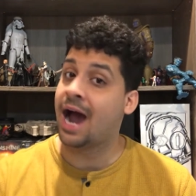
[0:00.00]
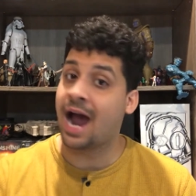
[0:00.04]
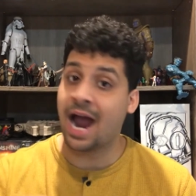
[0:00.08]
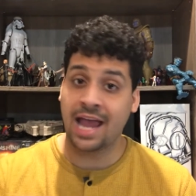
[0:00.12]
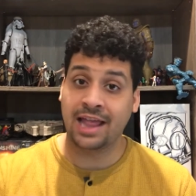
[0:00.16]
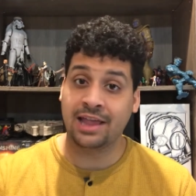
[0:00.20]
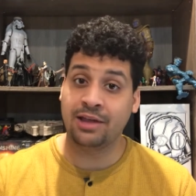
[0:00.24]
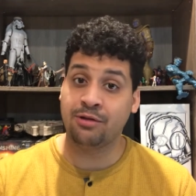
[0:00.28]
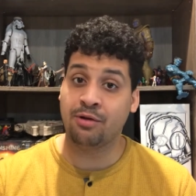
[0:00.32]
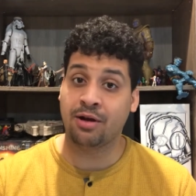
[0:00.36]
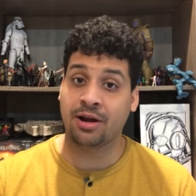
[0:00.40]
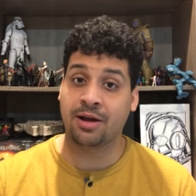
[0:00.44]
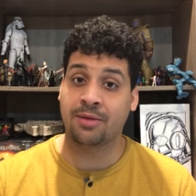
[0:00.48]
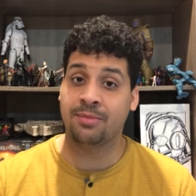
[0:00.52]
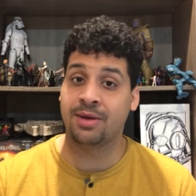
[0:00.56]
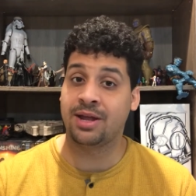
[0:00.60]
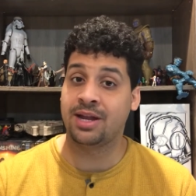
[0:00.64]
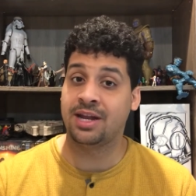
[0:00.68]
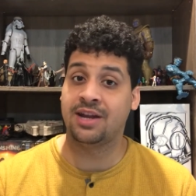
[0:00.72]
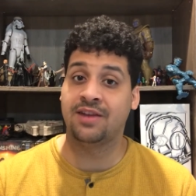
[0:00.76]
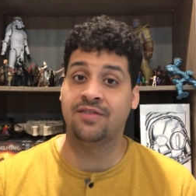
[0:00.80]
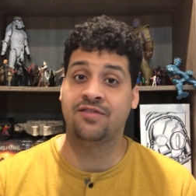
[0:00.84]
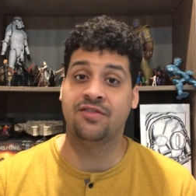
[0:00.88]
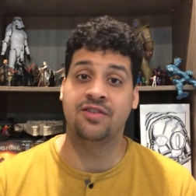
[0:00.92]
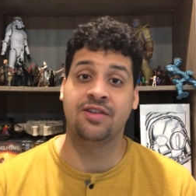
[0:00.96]
Highly
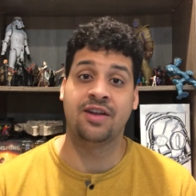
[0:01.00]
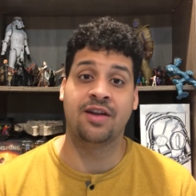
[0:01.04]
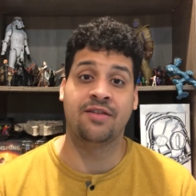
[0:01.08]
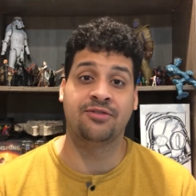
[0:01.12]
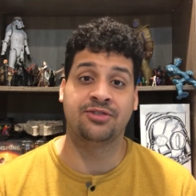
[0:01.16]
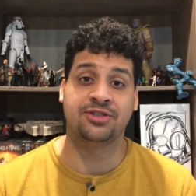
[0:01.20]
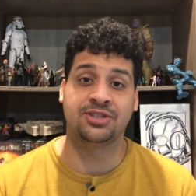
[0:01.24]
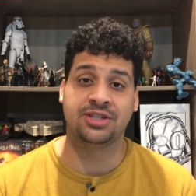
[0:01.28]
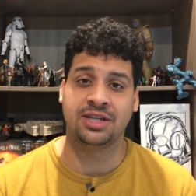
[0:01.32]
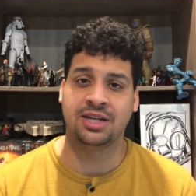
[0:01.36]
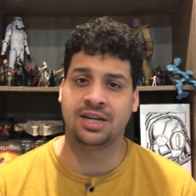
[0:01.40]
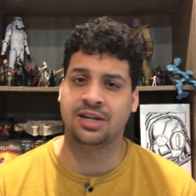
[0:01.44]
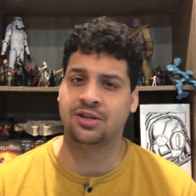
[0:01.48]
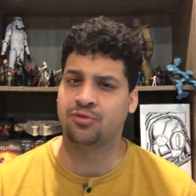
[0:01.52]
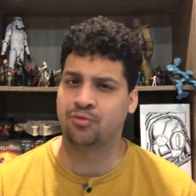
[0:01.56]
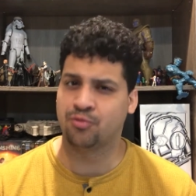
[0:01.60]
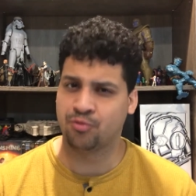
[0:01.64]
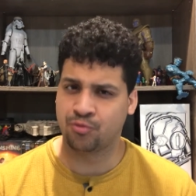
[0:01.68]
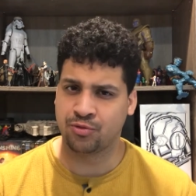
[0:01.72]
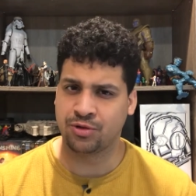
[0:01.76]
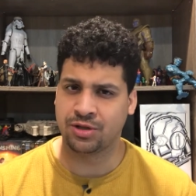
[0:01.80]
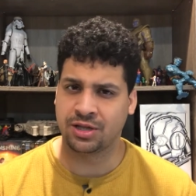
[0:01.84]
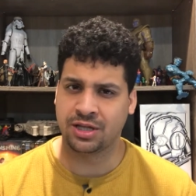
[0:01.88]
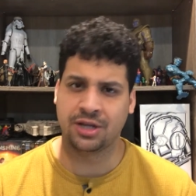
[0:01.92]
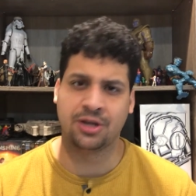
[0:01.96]
recommended if you've never seen it.
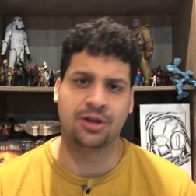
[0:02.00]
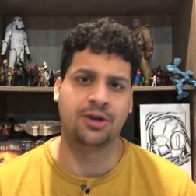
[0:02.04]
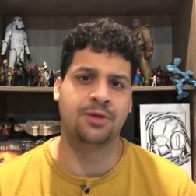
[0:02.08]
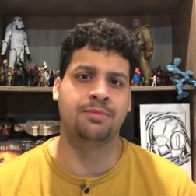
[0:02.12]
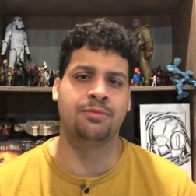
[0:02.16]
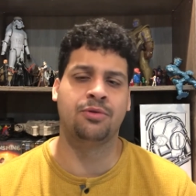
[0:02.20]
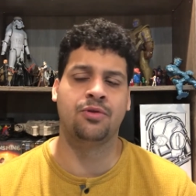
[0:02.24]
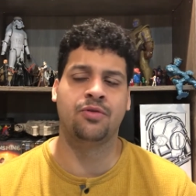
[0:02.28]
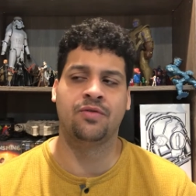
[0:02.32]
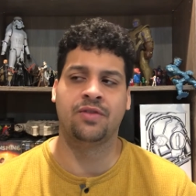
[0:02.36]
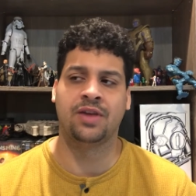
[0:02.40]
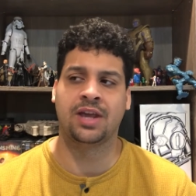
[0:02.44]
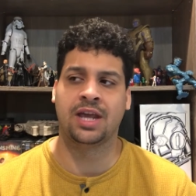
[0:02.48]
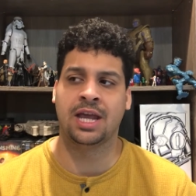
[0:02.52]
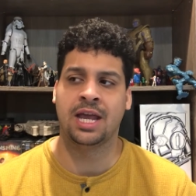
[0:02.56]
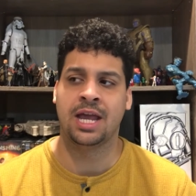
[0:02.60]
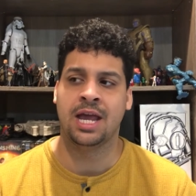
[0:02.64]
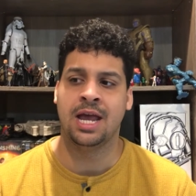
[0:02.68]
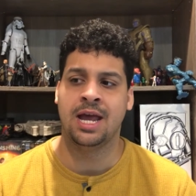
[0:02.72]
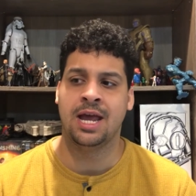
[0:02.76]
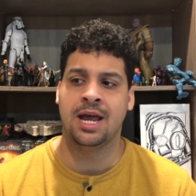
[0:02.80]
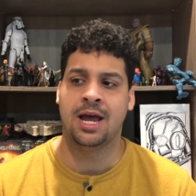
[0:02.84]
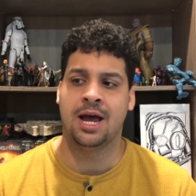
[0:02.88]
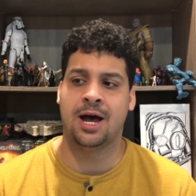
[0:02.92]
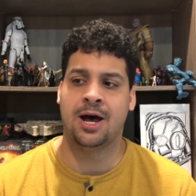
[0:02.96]
Really good movie.